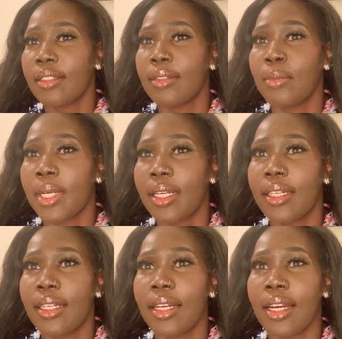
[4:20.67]
but
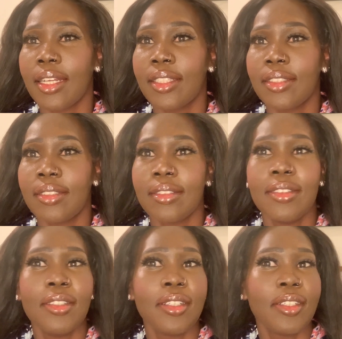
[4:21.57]
I
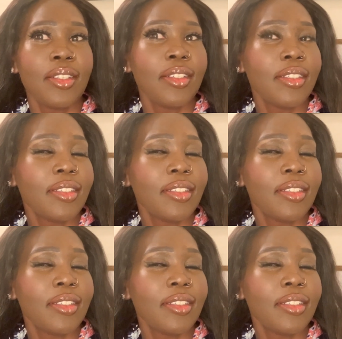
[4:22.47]
don't.